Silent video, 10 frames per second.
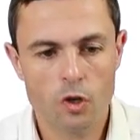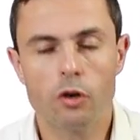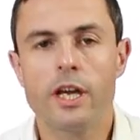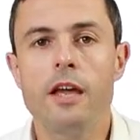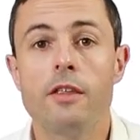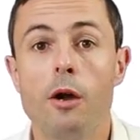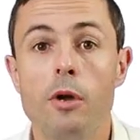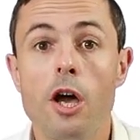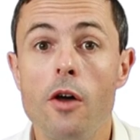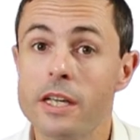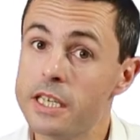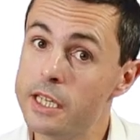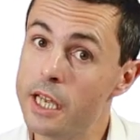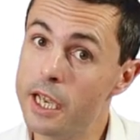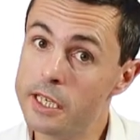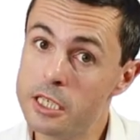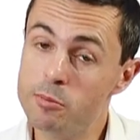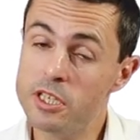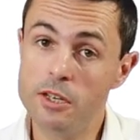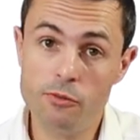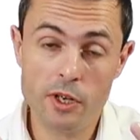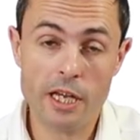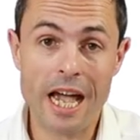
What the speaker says: Okay, there we are. That's a nice specific